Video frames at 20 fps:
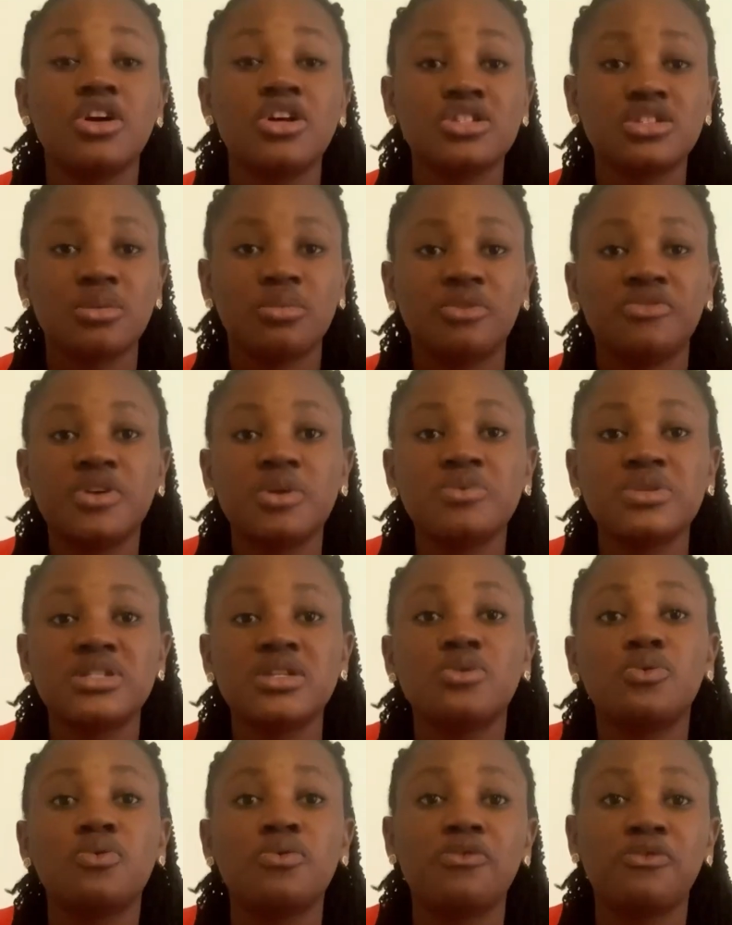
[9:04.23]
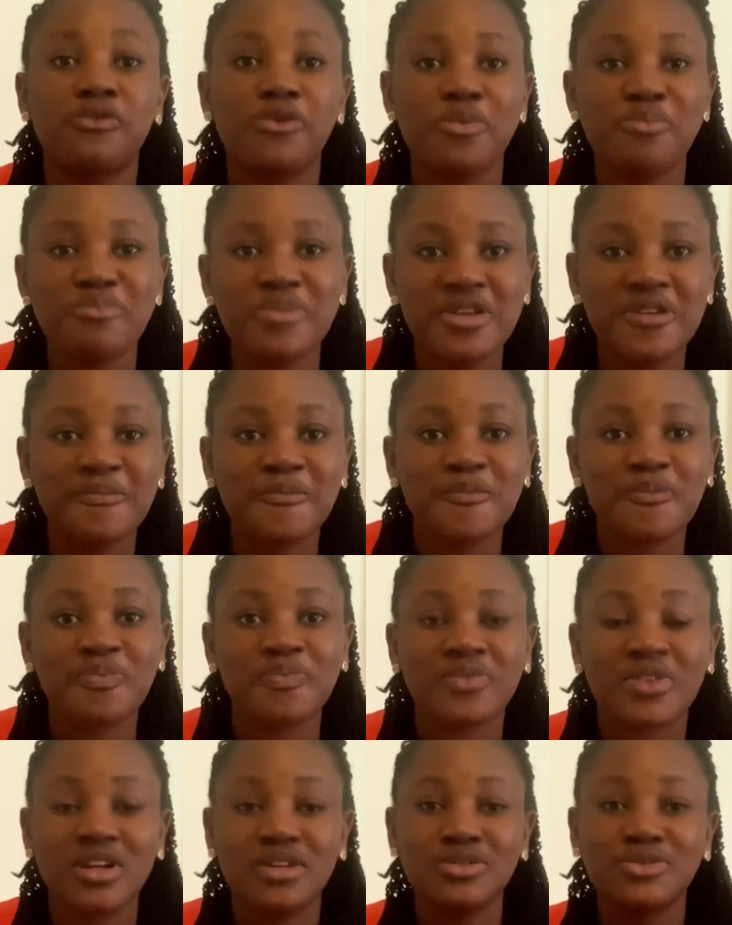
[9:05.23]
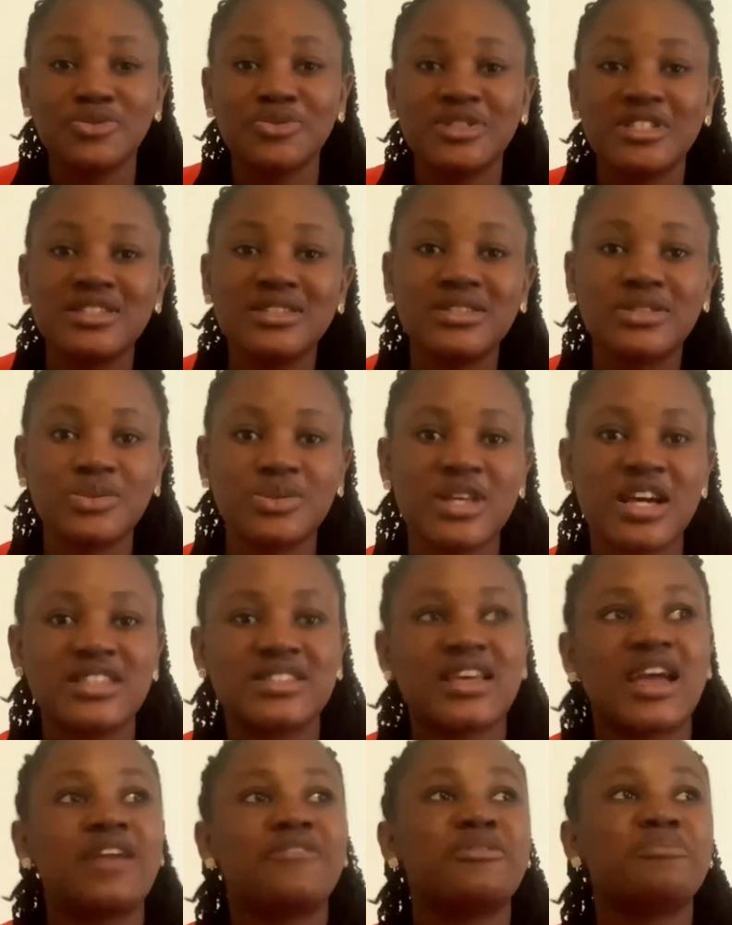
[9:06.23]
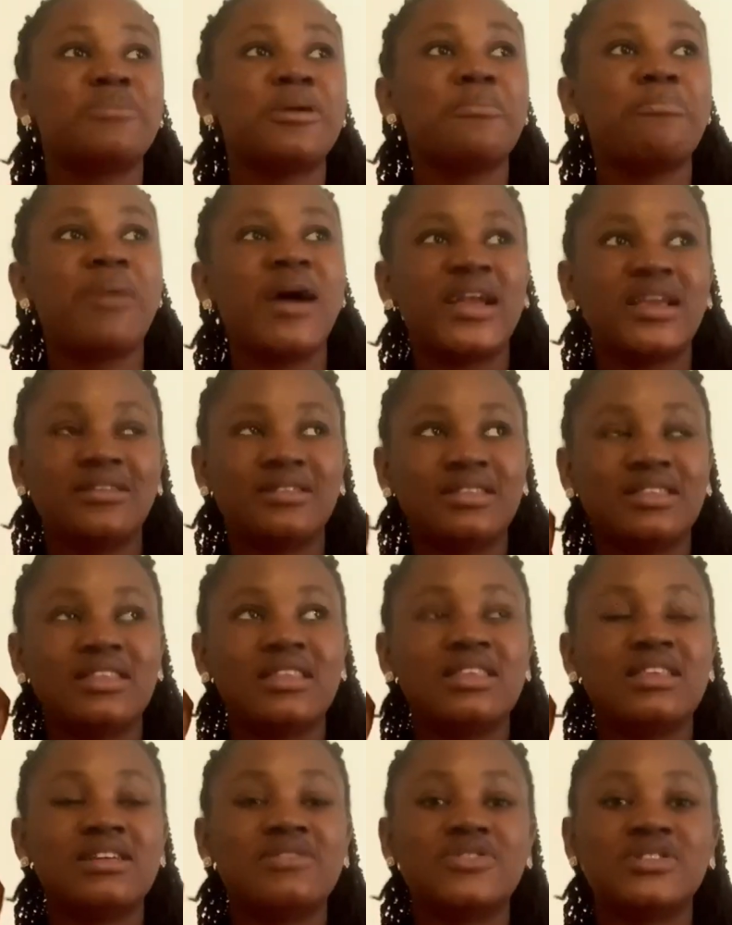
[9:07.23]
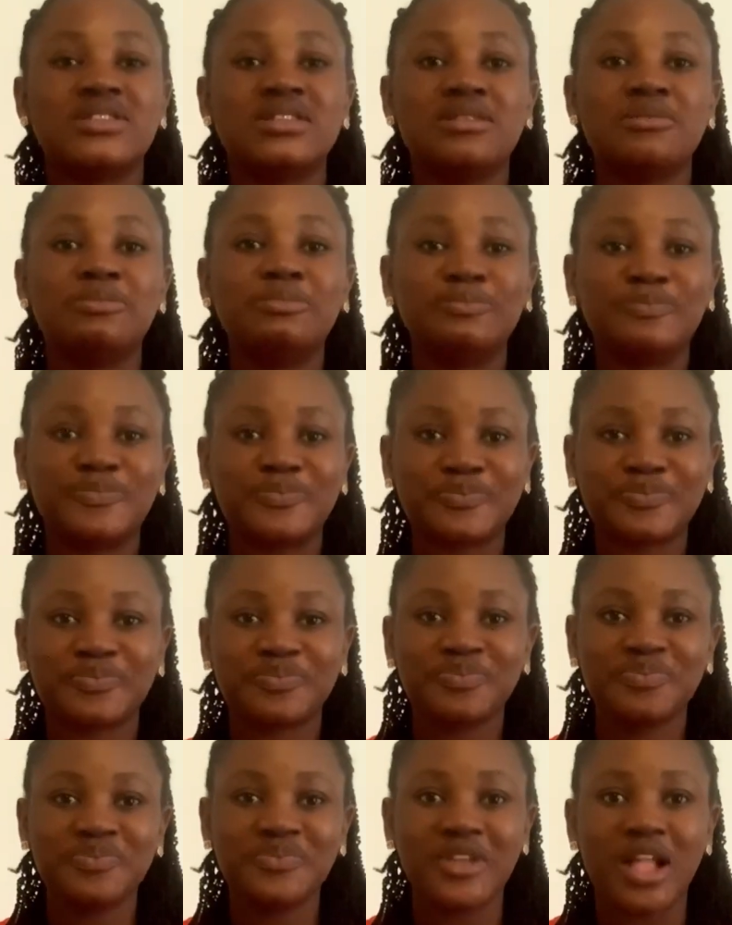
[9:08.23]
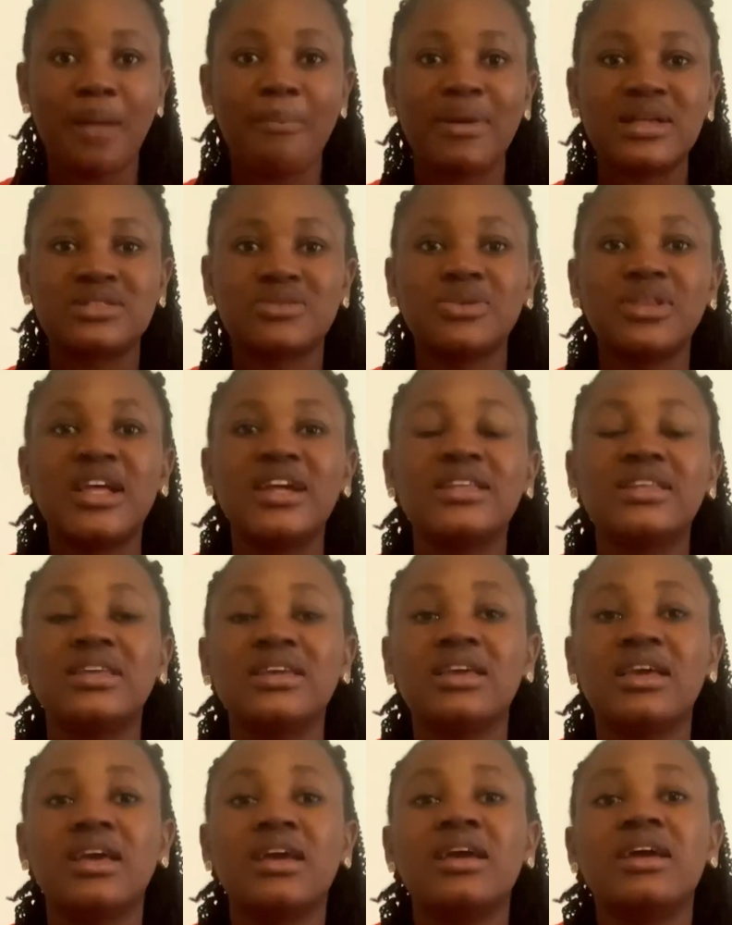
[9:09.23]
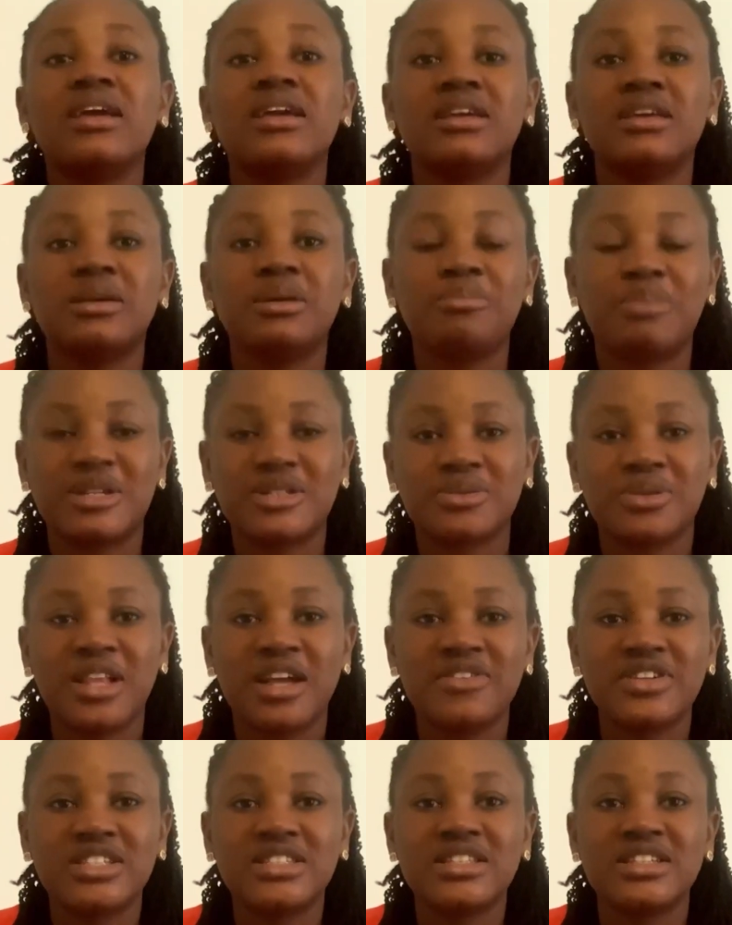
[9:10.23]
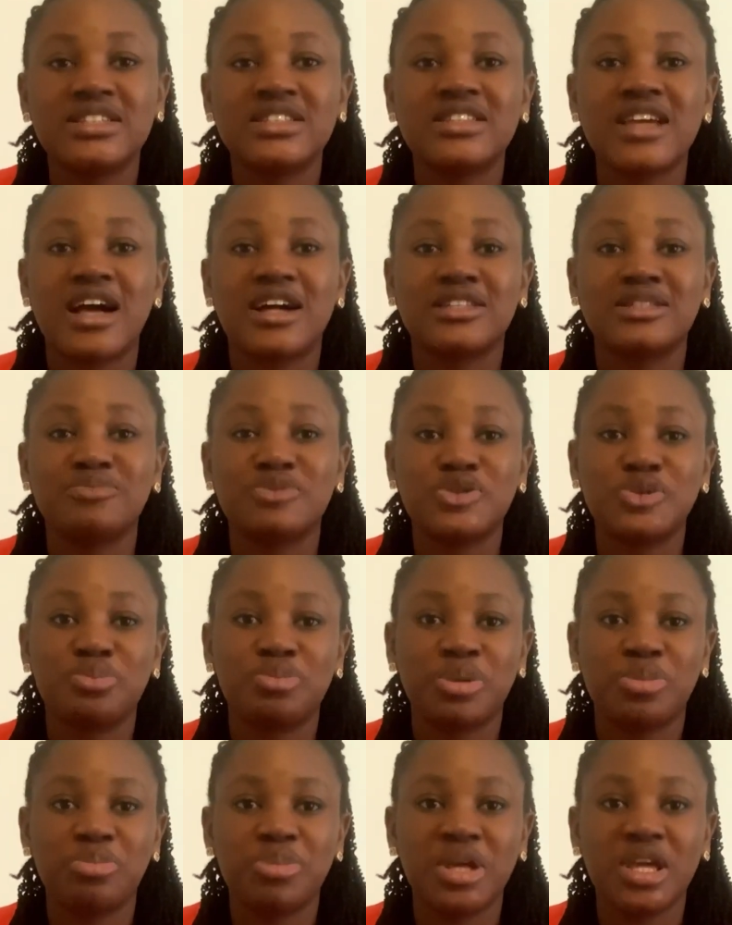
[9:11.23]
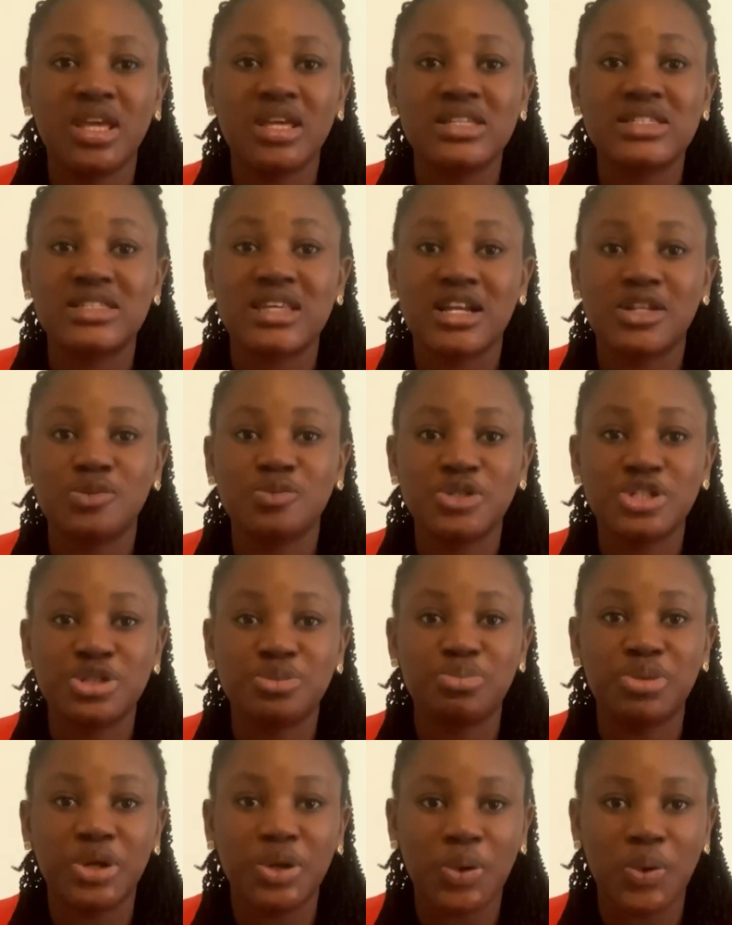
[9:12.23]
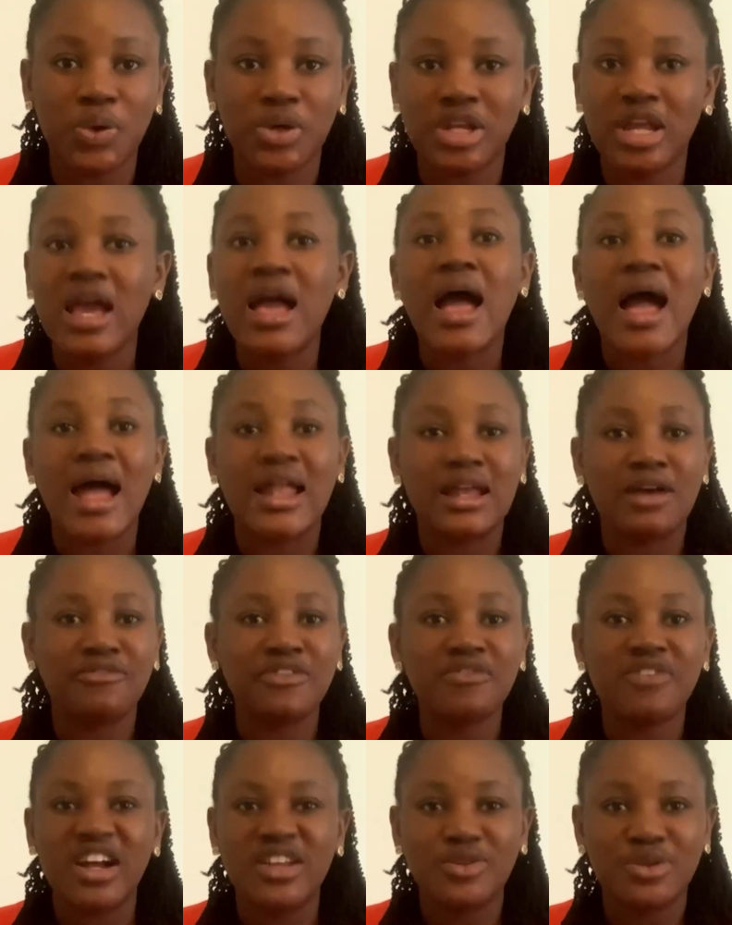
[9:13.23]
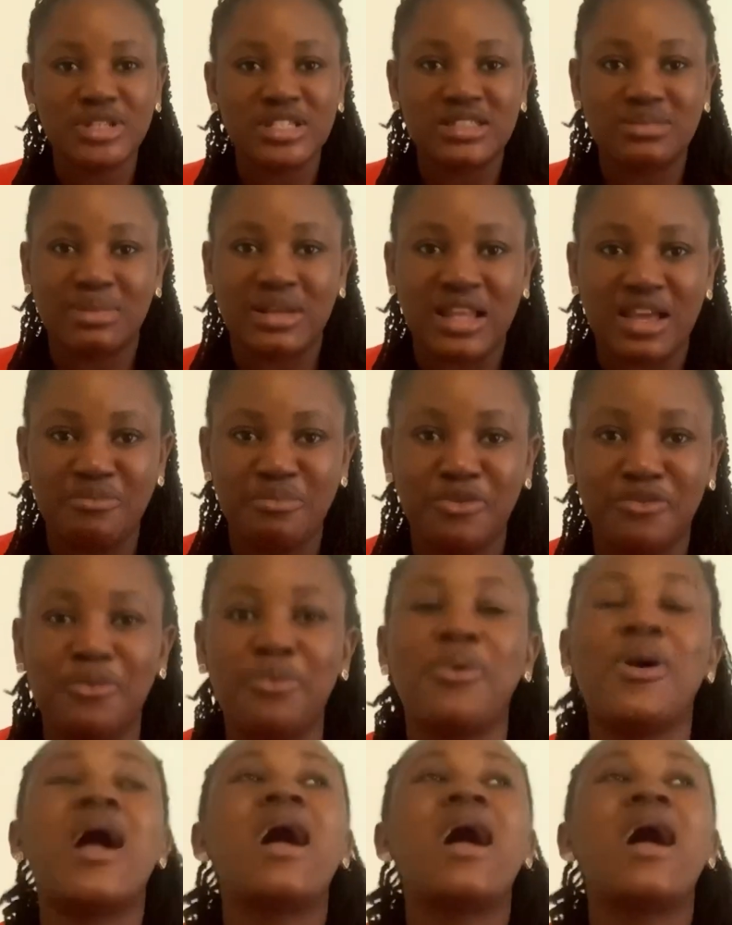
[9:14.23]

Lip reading: Some of them will say, cook for me, do this, do that. I remember there was a particular day, a particular residence asked me to prepare sandwich bacon, and I've never done it in my life before.